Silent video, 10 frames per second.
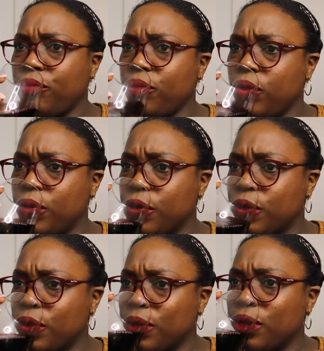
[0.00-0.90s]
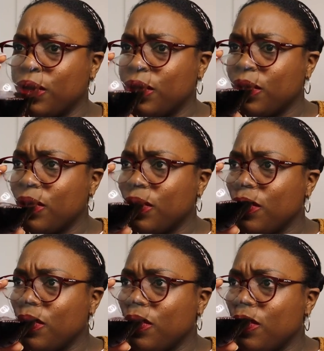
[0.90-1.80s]

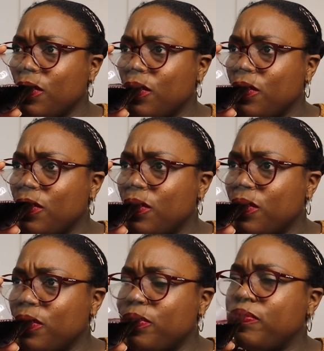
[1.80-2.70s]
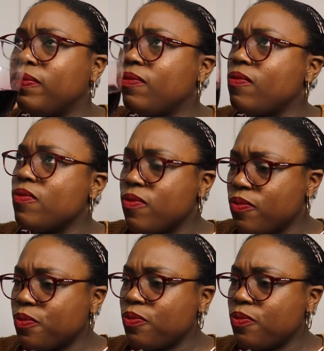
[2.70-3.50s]
Nobody speaks.